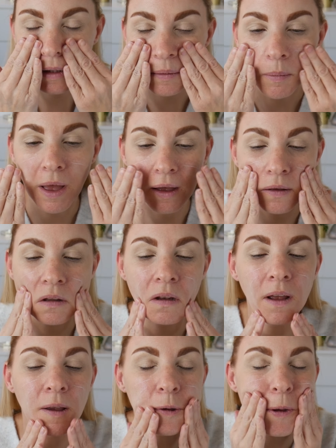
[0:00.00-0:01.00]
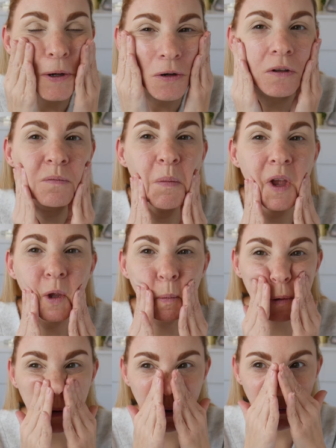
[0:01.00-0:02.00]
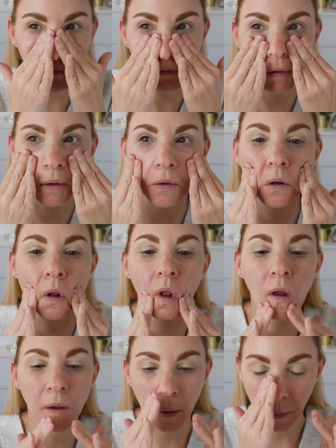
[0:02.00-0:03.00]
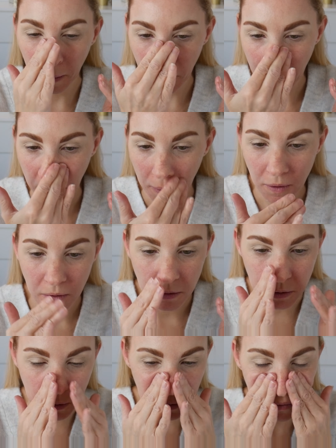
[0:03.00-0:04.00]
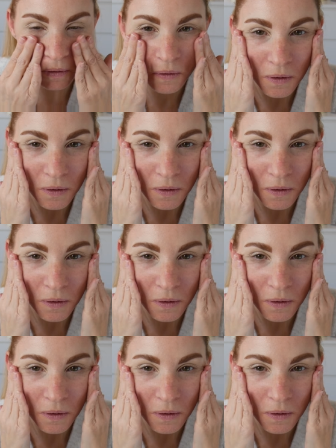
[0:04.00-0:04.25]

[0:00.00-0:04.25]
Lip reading: smells nice and it just makes my skin feel just,